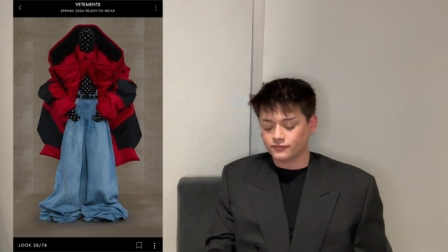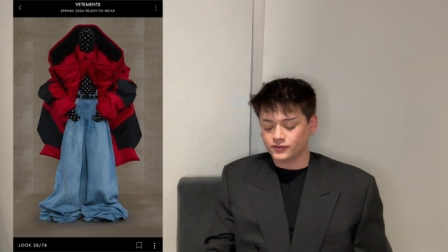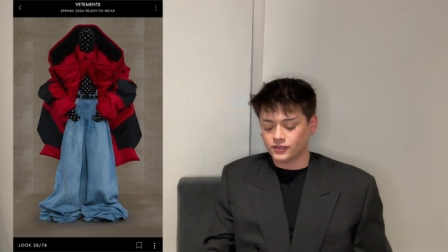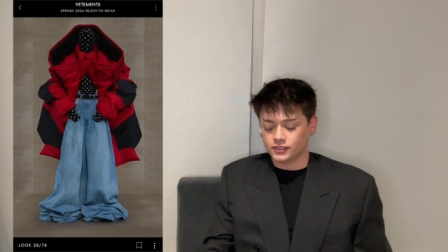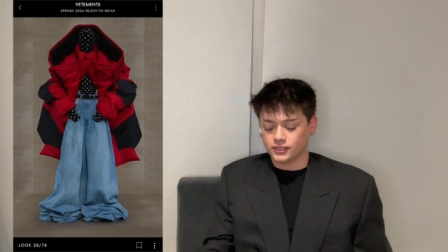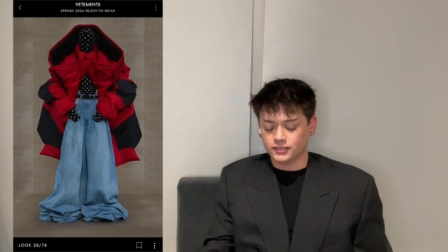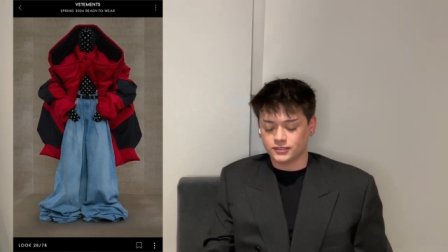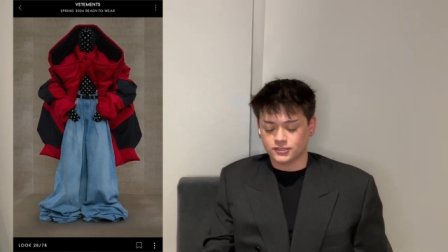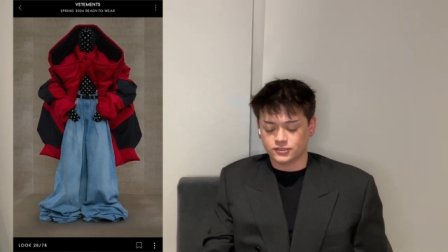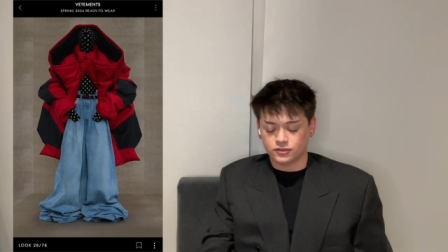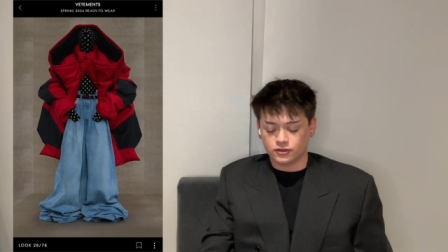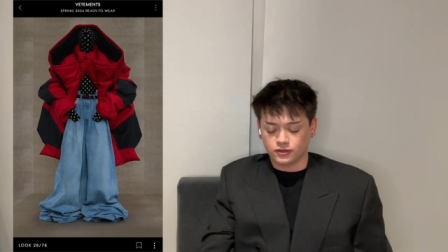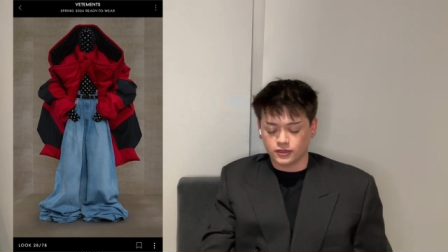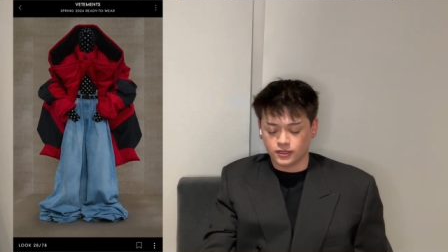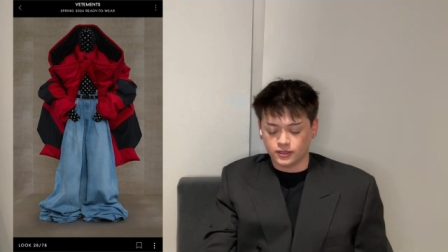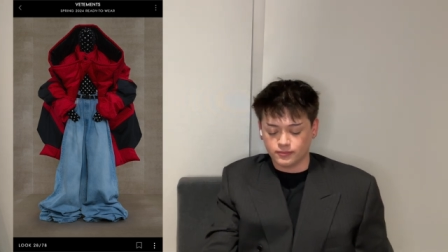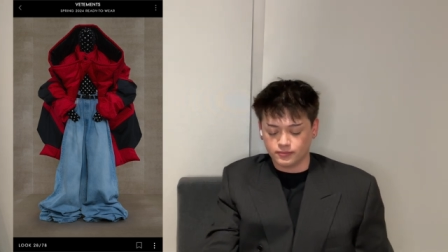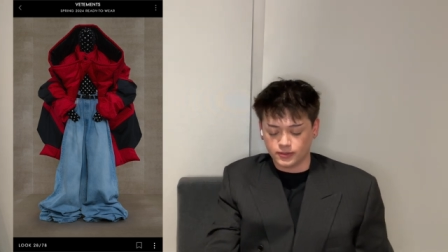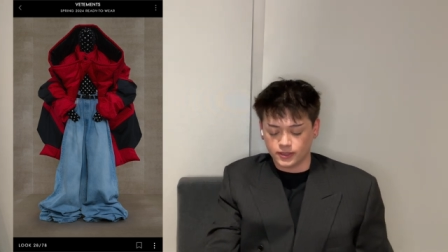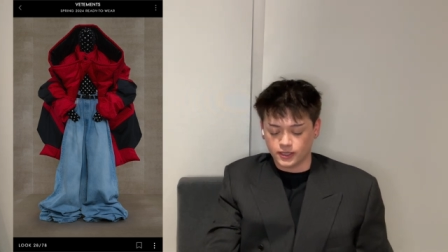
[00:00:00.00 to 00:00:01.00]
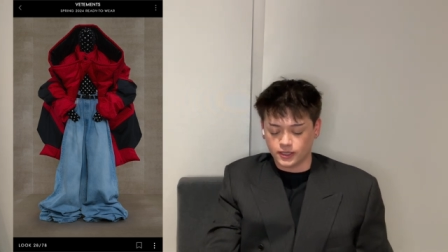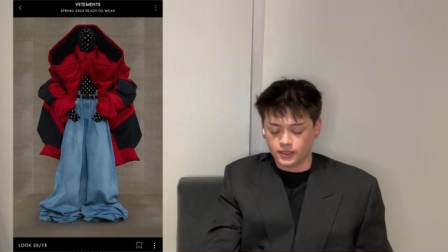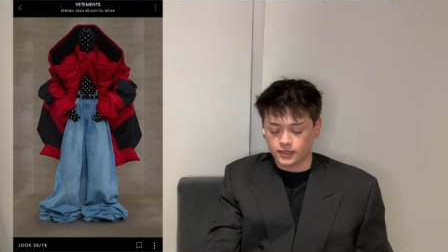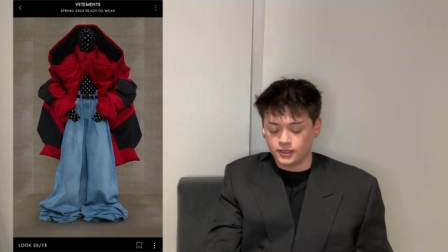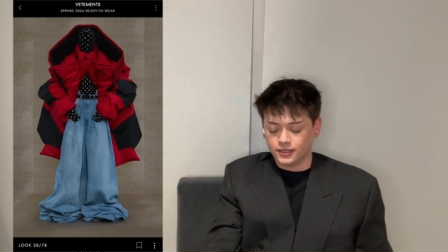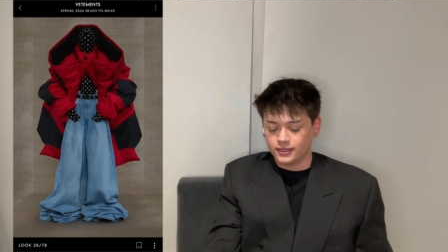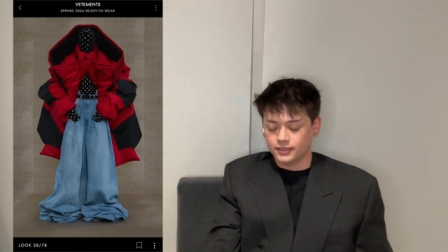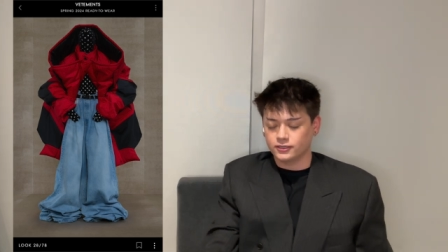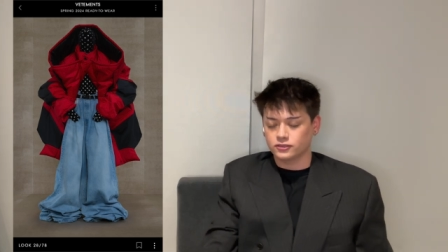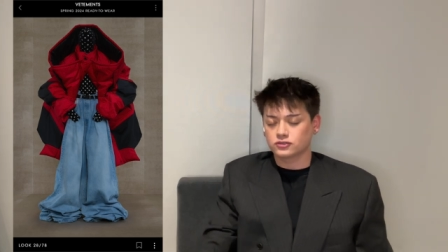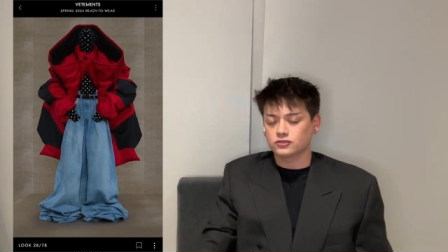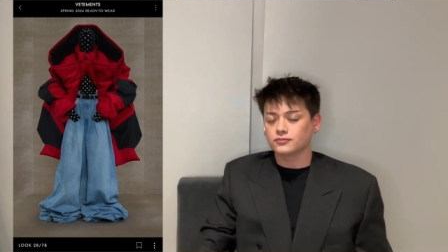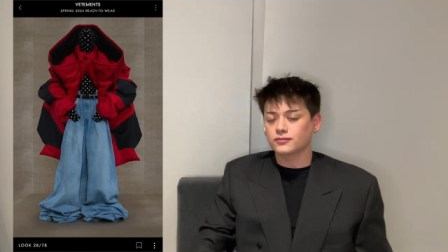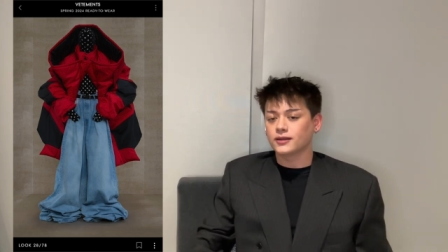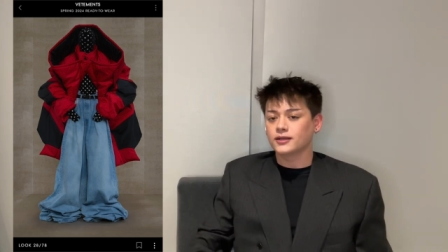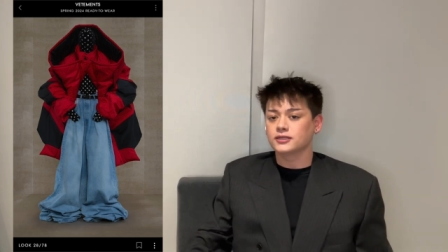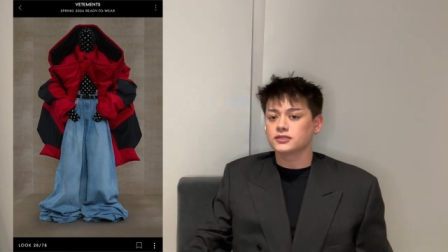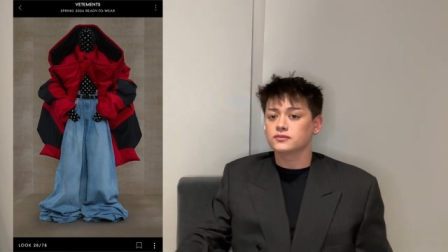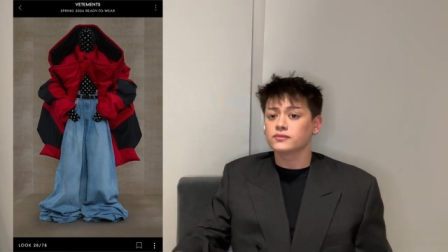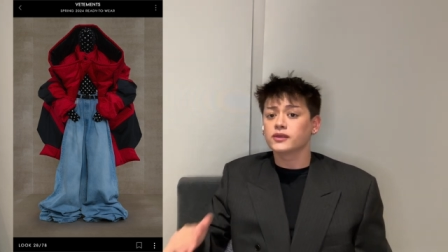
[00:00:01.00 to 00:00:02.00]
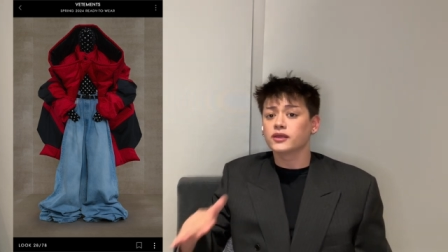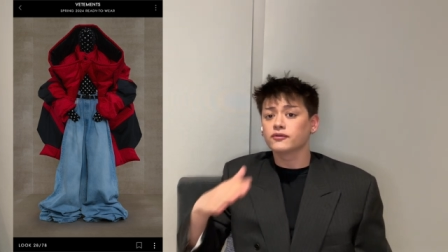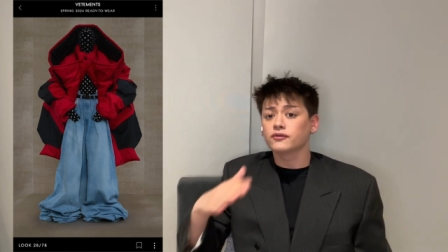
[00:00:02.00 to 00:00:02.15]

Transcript: I'll insert it, but this reminds me